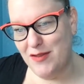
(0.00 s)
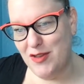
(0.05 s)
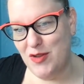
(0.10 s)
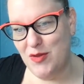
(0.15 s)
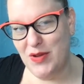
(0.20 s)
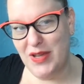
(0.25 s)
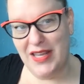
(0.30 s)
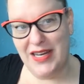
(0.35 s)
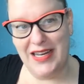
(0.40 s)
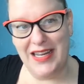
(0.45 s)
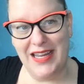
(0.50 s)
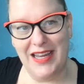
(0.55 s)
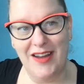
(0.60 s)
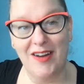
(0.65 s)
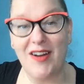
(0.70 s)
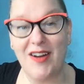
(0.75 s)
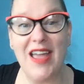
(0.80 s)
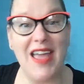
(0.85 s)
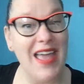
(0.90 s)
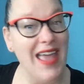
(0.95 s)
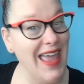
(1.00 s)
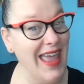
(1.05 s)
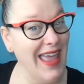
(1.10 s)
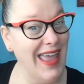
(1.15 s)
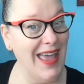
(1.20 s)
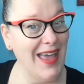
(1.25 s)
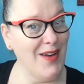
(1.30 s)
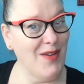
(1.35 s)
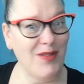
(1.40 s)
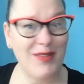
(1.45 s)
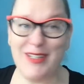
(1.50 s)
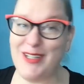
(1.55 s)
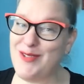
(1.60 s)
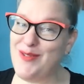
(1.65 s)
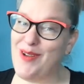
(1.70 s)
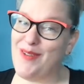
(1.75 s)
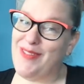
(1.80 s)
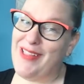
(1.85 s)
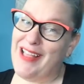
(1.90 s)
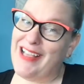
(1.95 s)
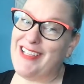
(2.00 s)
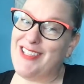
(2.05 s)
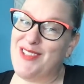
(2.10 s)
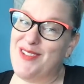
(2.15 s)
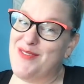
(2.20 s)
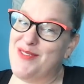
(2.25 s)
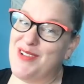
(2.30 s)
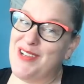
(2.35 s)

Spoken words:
of you in here and only 12 likes.